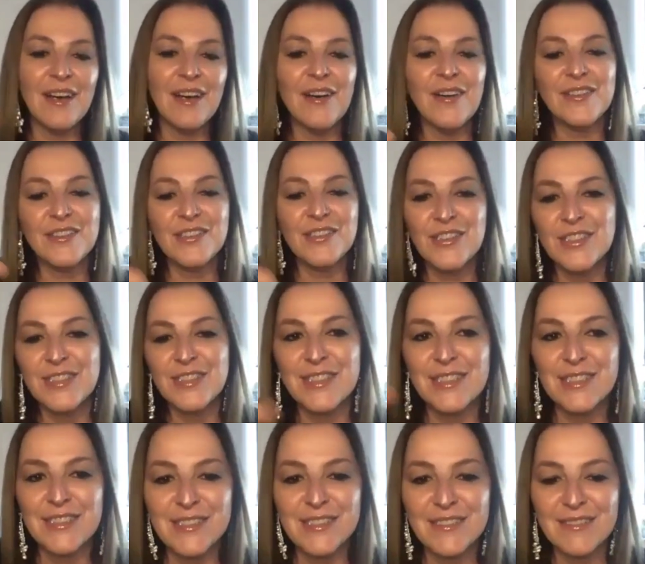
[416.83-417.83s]
oh, it's just
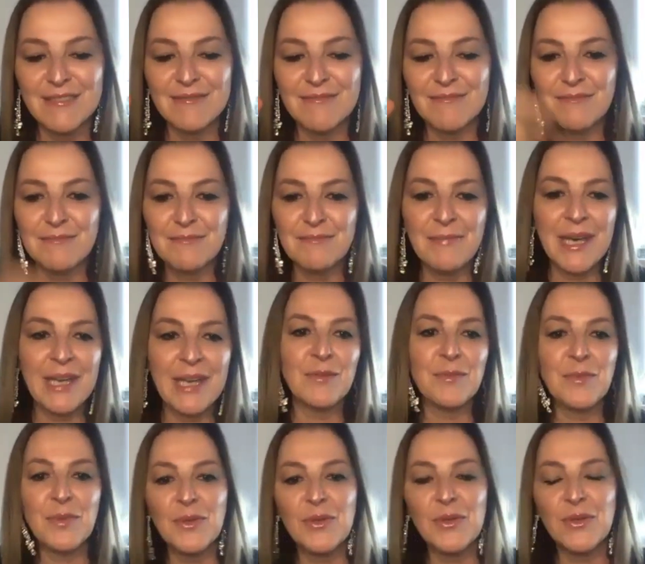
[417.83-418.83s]
this metal
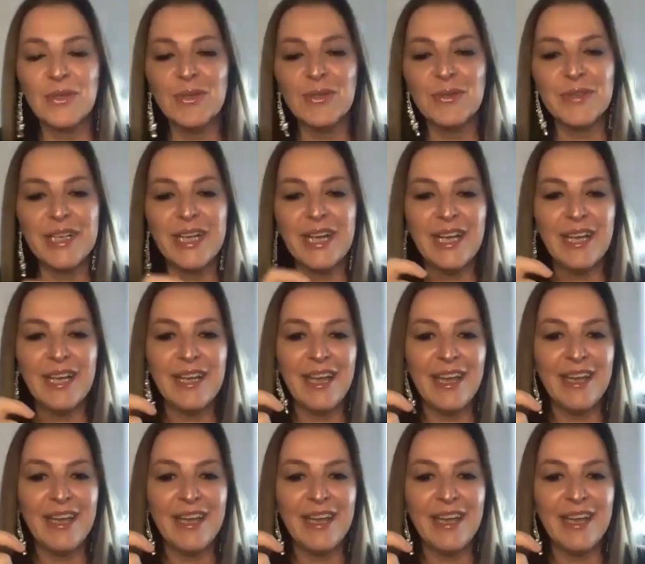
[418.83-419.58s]
pole, right?